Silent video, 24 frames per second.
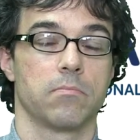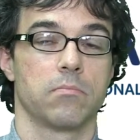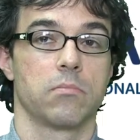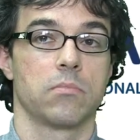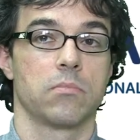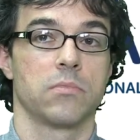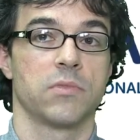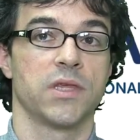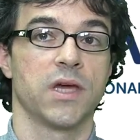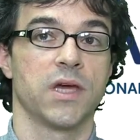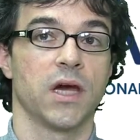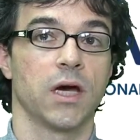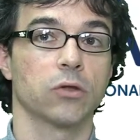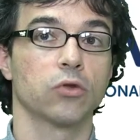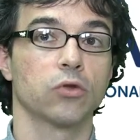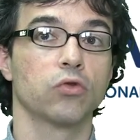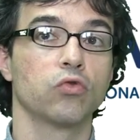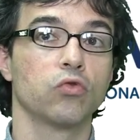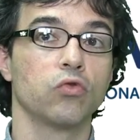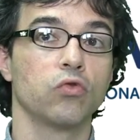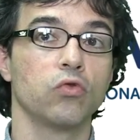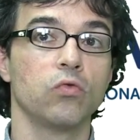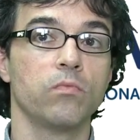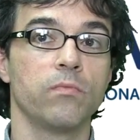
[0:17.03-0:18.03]
there are
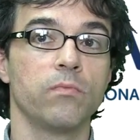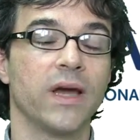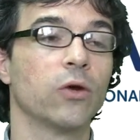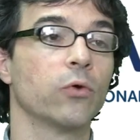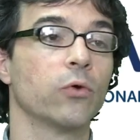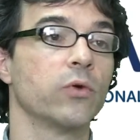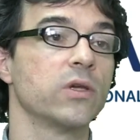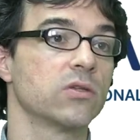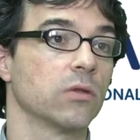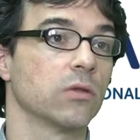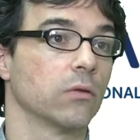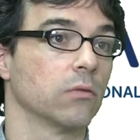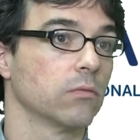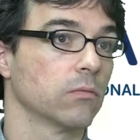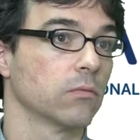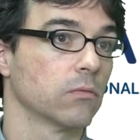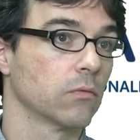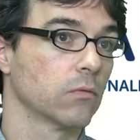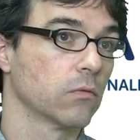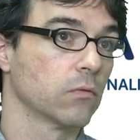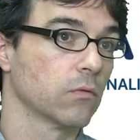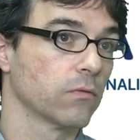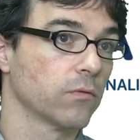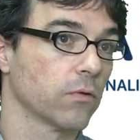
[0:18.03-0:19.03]
two main reasons
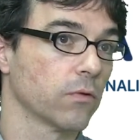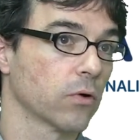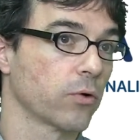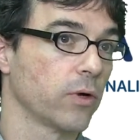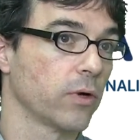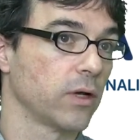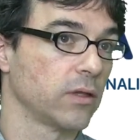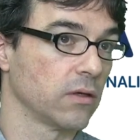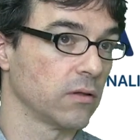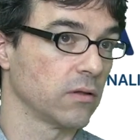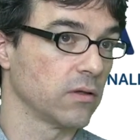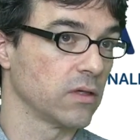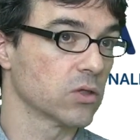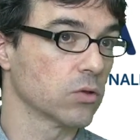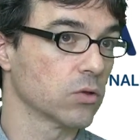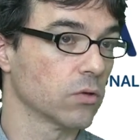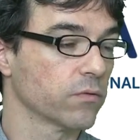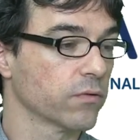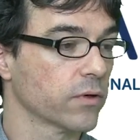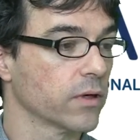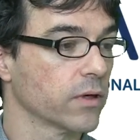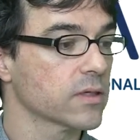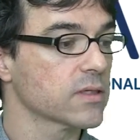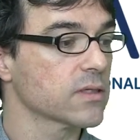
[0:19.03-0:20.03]
for creating this
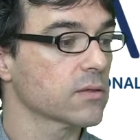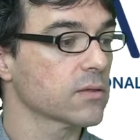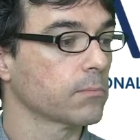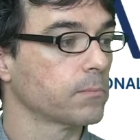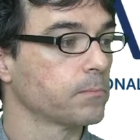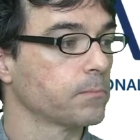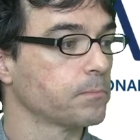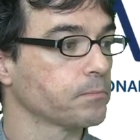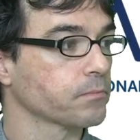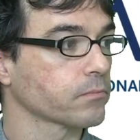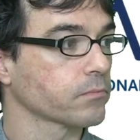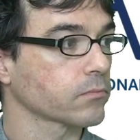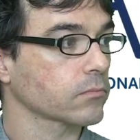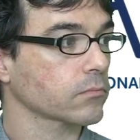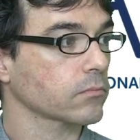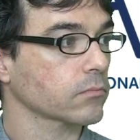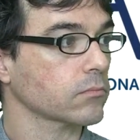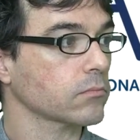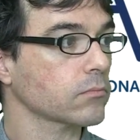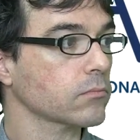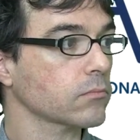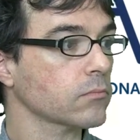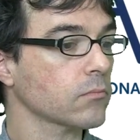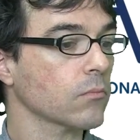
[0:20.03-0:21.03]
conference.
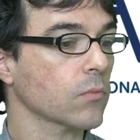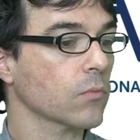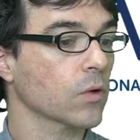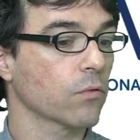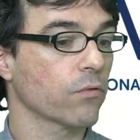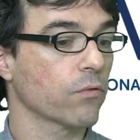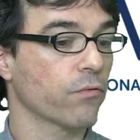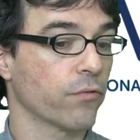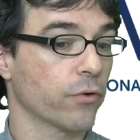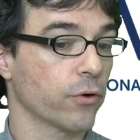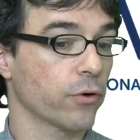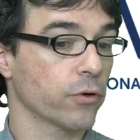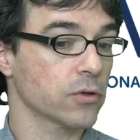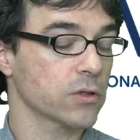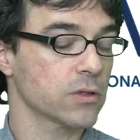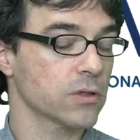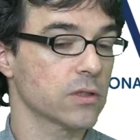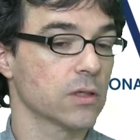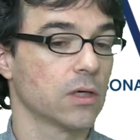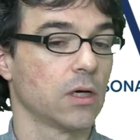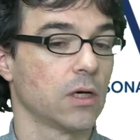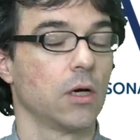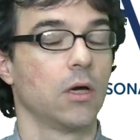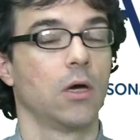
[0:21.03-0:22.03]

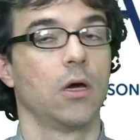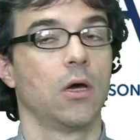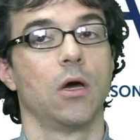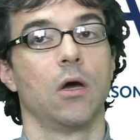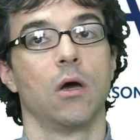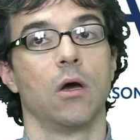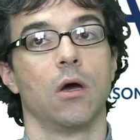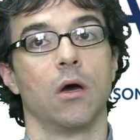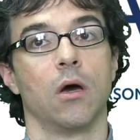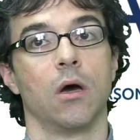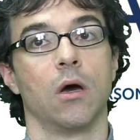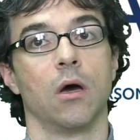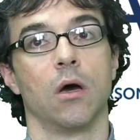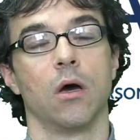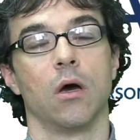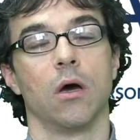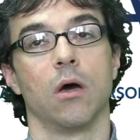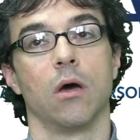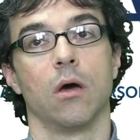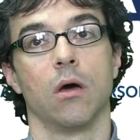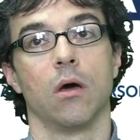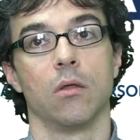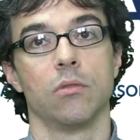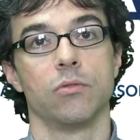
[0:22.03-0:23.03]
First,
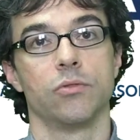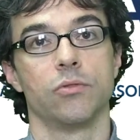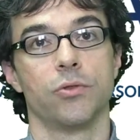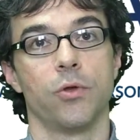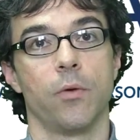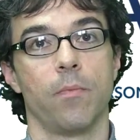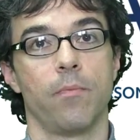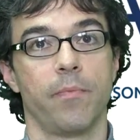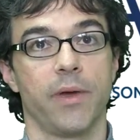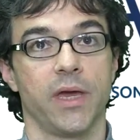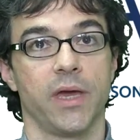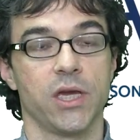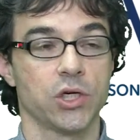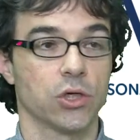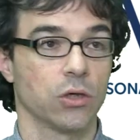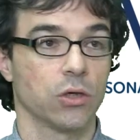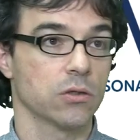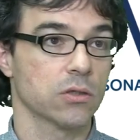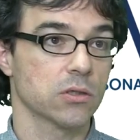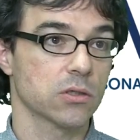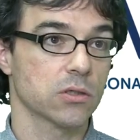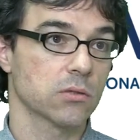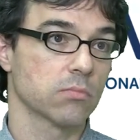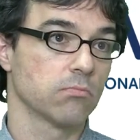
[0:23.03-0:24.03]
the
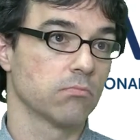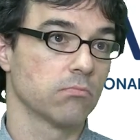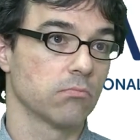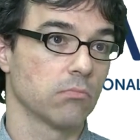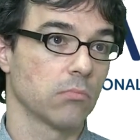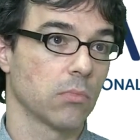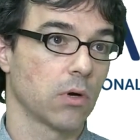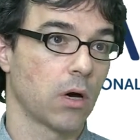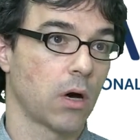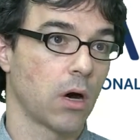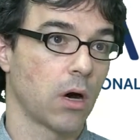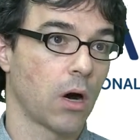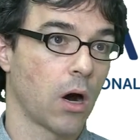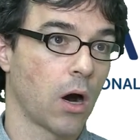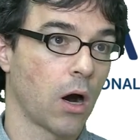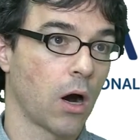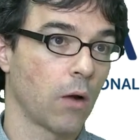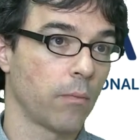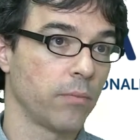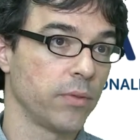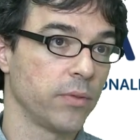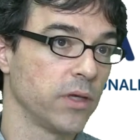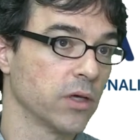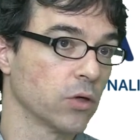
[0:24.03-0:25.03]
patients
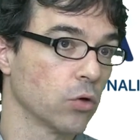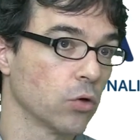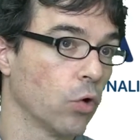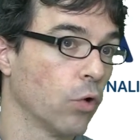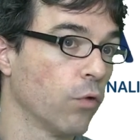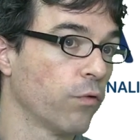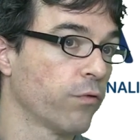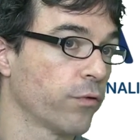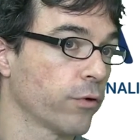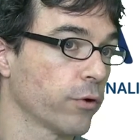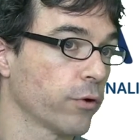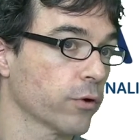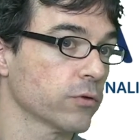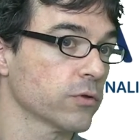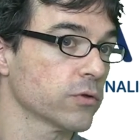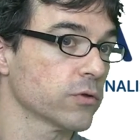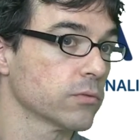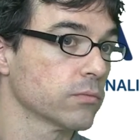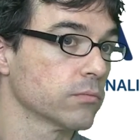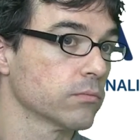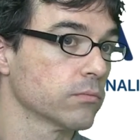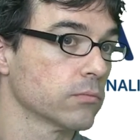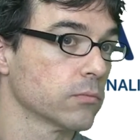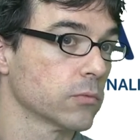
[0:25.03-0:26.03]
are being offered
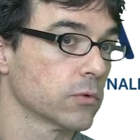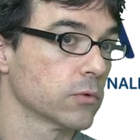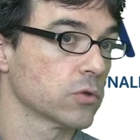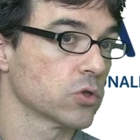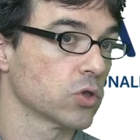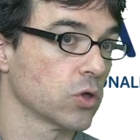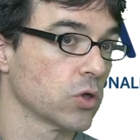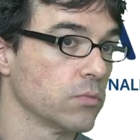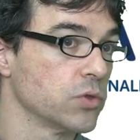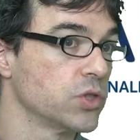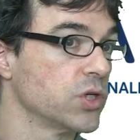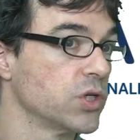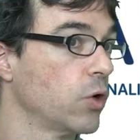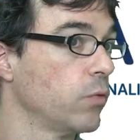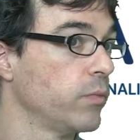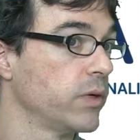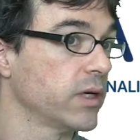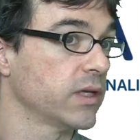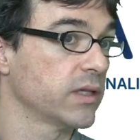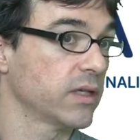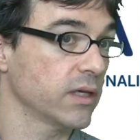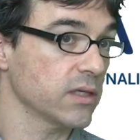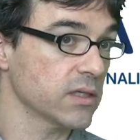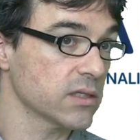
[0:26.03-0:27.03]
some
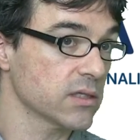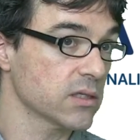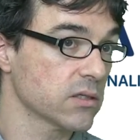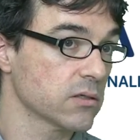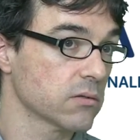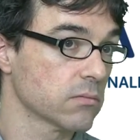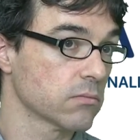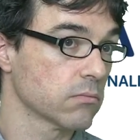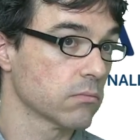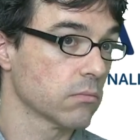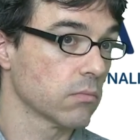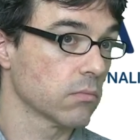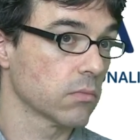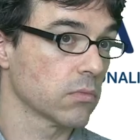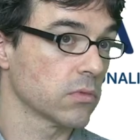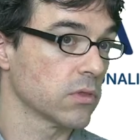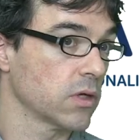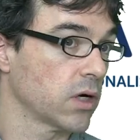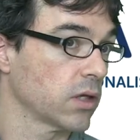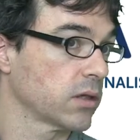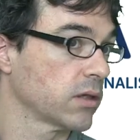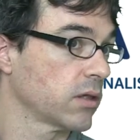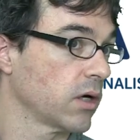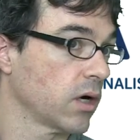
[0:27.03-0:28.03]
genomic tests
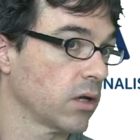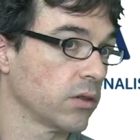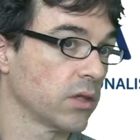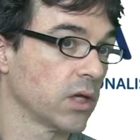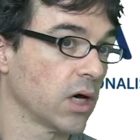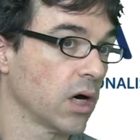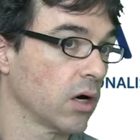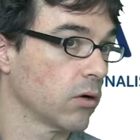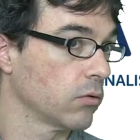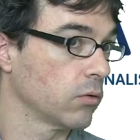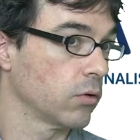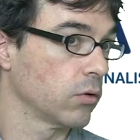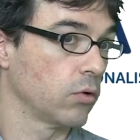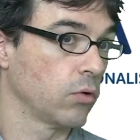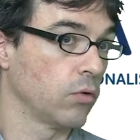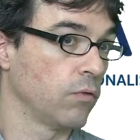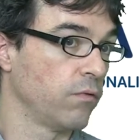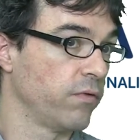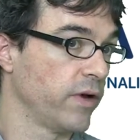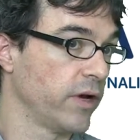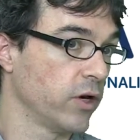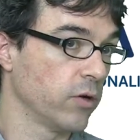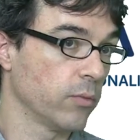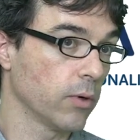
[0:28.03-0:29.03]
that are now
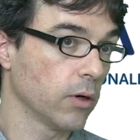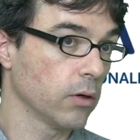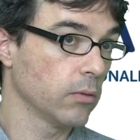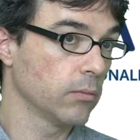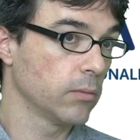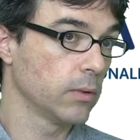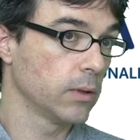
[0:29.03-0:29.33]
available,